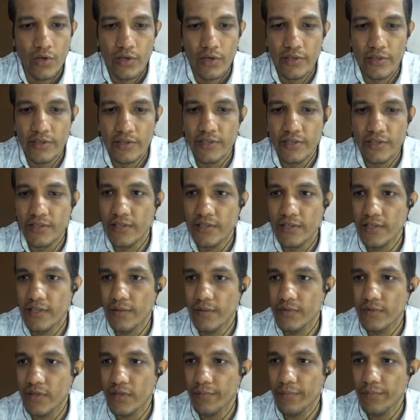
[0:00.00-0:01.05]
this is in
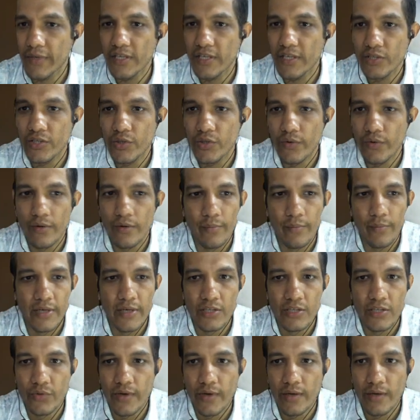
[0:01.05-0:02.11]
terms of meter
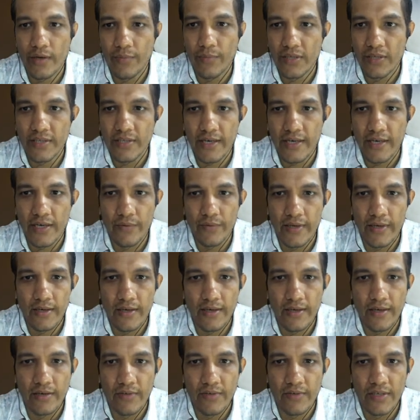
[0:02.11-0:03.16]
square per second, we can
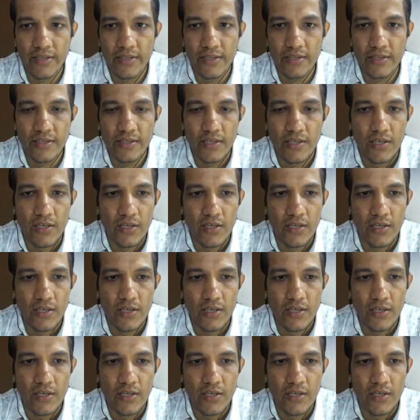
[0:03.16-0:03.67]
convert this.